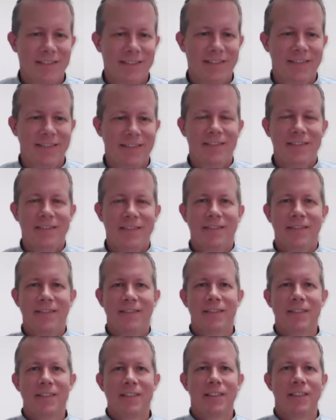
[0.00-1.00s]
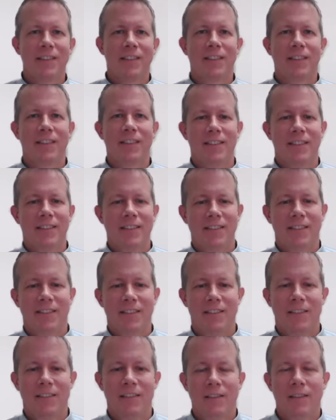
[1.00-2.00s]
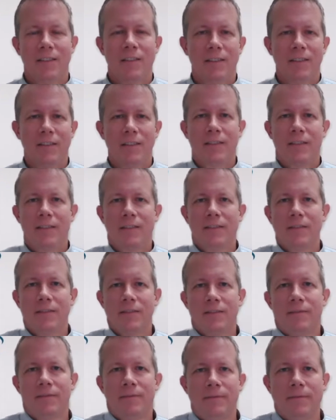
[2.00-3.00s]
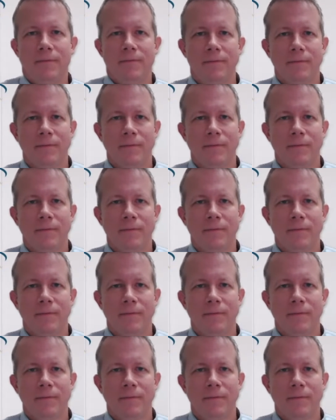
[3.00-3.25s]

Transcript: (silent)